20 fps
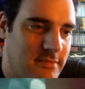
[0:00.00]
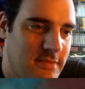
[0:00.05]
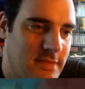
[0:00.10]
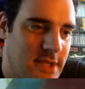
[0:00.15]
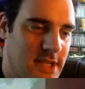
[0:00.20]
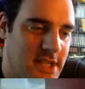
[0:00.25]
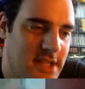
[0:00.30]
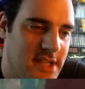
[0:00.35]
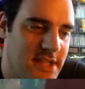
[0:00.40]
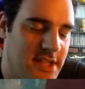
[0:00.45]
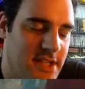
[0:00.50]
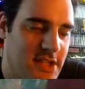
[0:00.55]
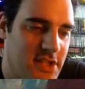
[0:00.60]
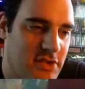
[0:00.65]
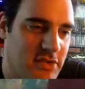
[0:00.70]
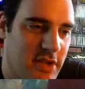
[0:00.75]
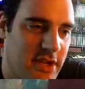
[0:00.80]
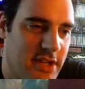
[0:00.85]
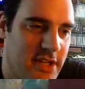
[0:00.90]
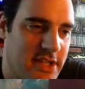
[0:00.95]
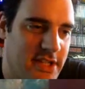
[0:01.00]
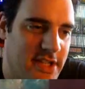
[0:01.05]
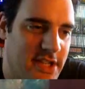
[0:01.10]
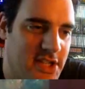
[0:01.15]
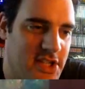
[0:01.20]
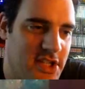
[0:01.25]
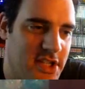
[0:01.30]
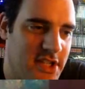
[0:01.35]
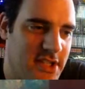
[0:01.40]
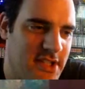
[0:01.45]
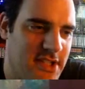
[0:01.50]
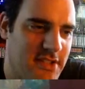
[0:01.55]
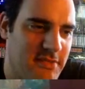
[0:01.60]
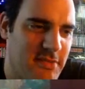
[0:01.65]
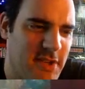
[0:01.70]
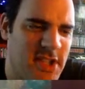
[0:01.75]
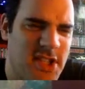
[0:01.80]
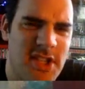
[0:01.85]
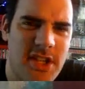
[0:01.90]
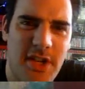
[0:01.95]
This is in dry conditions. A
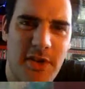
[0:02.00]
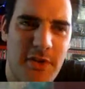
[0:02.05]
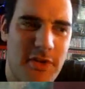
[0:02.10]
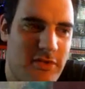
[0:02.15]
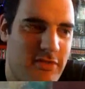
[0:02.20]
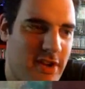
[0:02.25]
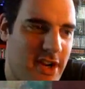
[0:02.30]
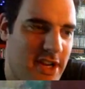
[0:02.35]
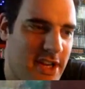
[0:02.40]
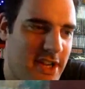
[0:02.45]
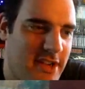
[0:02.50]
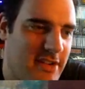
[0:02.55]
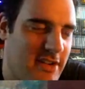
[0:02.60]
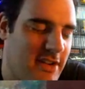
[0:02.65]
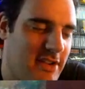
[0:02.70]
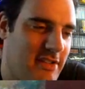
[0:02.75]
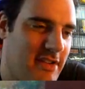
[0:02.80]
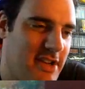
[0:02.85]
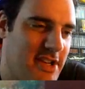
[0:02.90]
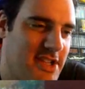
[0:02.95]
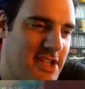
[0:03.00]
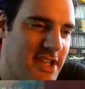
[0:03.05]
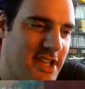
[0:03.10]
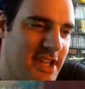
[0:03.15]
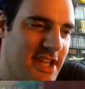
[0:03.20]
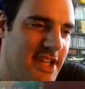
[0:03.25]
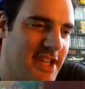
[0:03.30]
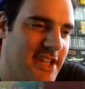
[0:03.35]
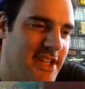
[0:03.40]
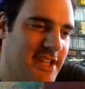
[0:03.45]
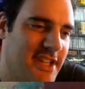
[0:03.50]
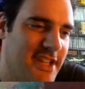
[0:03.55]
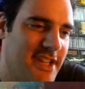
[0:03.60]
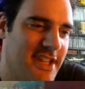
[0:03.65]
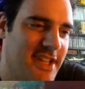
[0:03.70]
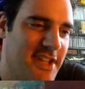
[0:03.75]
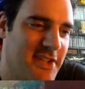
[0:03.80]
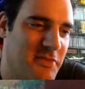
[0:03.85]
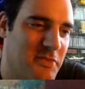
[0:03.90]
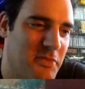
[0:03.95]
much slower rally car actually
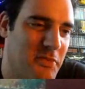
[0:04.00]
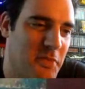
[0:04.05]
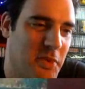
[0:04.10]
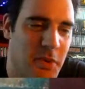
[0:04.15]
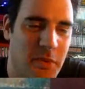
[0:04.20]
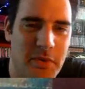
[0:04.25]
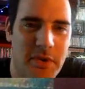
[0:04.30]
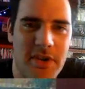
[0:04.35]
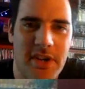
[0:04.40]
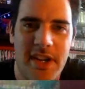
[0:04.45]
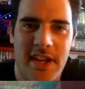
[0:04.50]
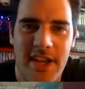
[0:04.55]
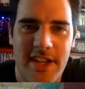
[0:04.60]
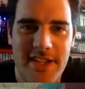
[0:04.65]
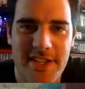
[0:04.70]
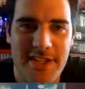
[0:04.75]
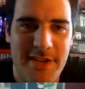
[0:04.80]
than we were looking at in the